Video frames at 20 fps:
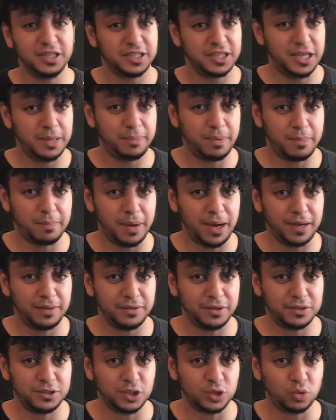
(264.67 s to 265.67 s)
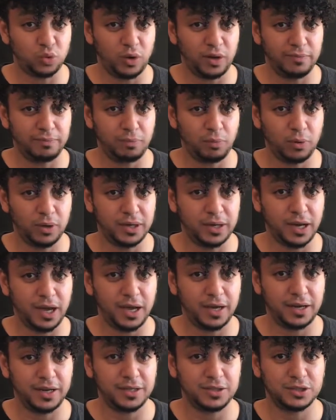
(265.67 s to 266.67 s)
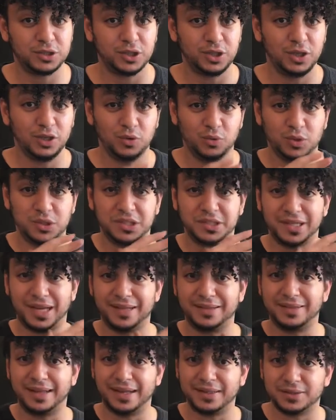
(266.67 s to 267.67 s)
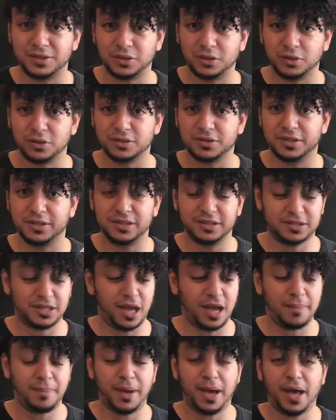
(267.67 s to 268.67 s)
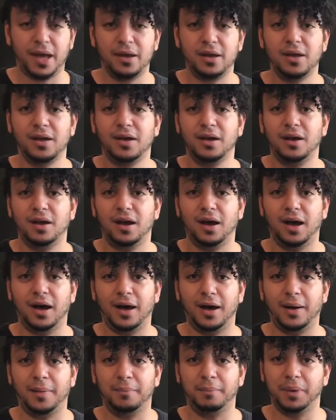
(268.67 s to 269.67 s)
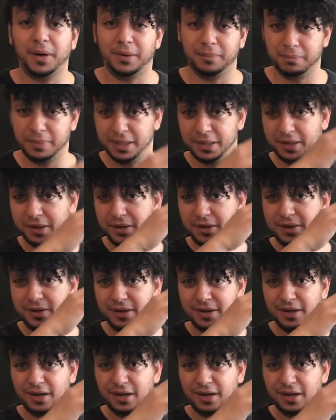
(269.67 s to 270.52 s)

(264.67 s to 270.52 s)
Keep in mind there's a 12.9-inch, which is identical to this iPad, but bigger.